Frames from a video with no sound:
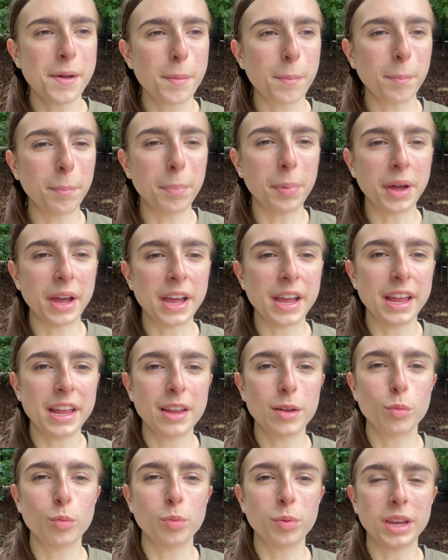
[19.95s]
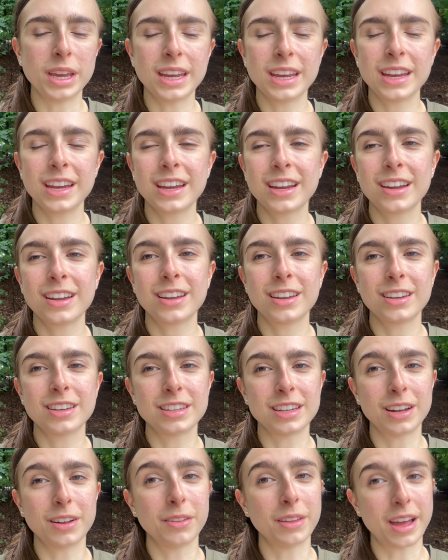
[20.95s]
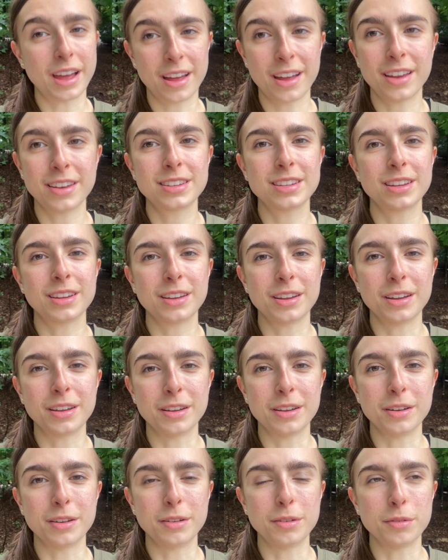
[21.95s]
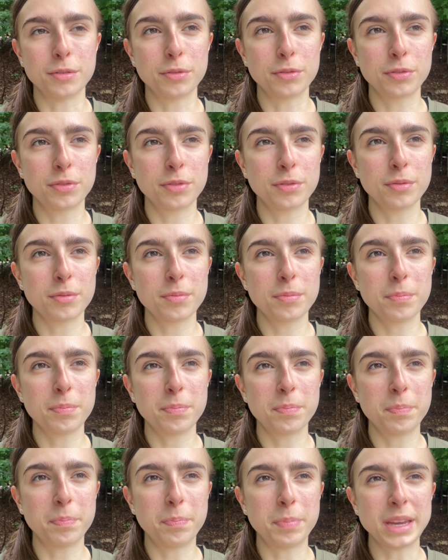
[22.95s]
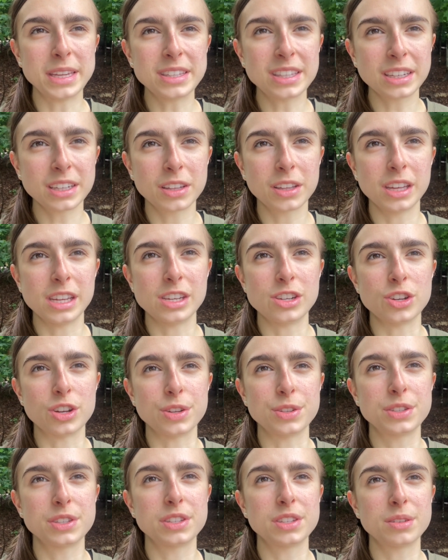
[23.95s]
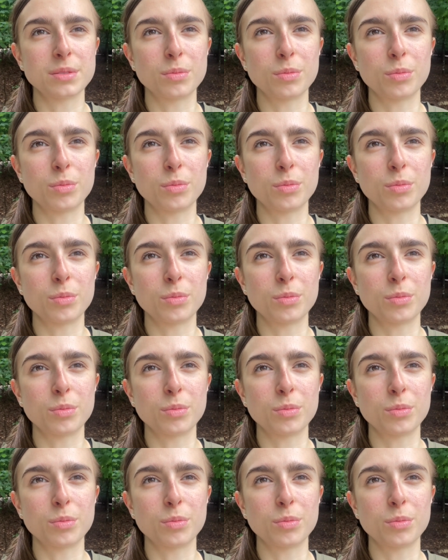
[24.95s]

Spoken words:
But we did a lot of basically just...